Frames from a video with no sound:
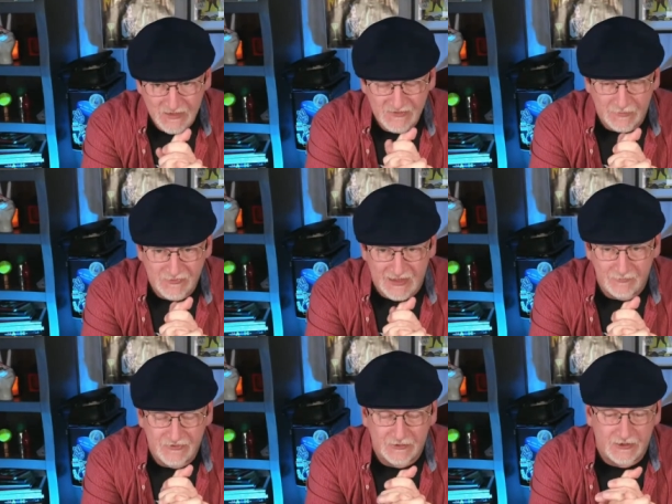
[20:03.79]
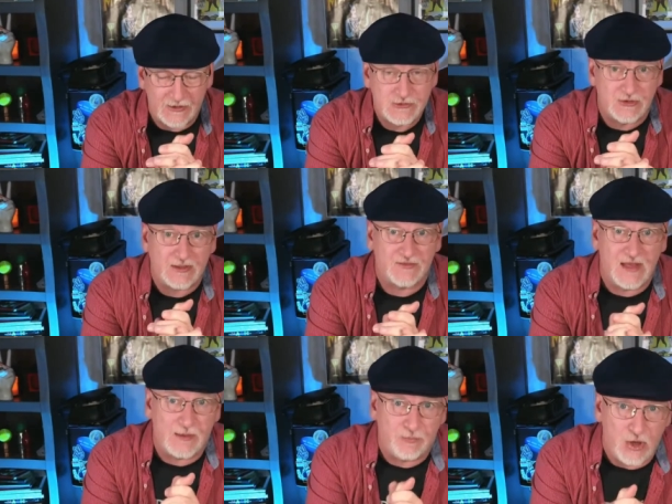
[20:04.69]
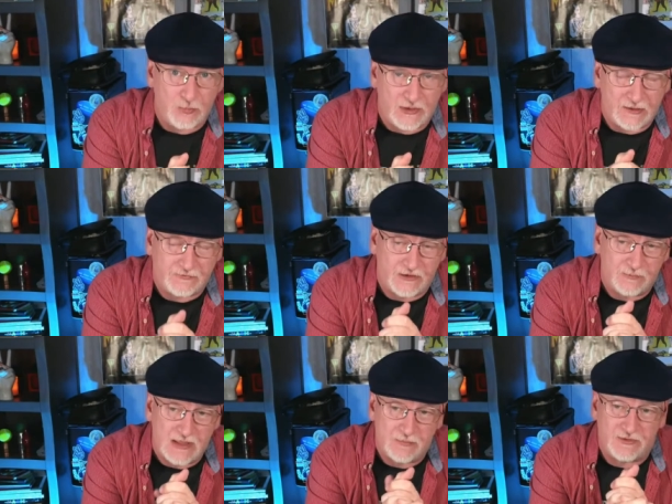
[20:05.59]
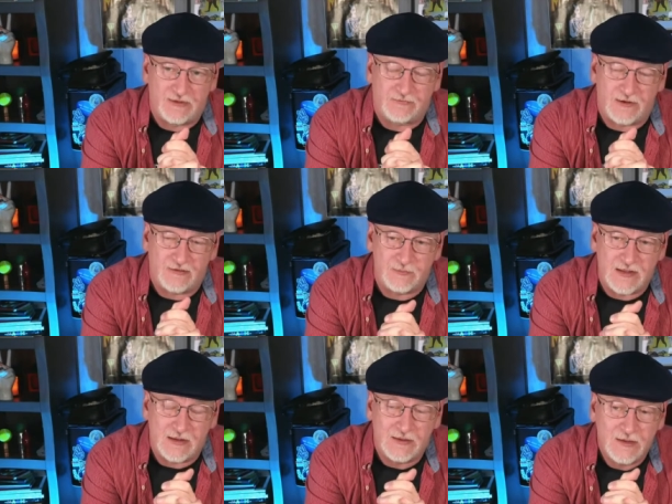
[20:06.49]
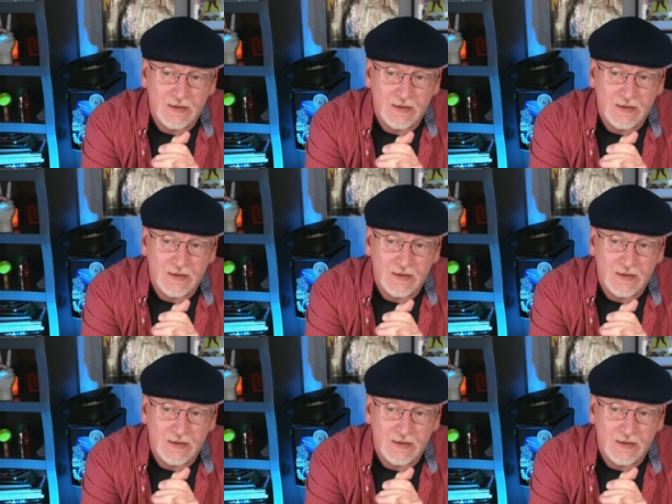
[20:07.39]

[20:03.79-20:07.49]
Sometimes the card trick is not appropriate for the people in front of me.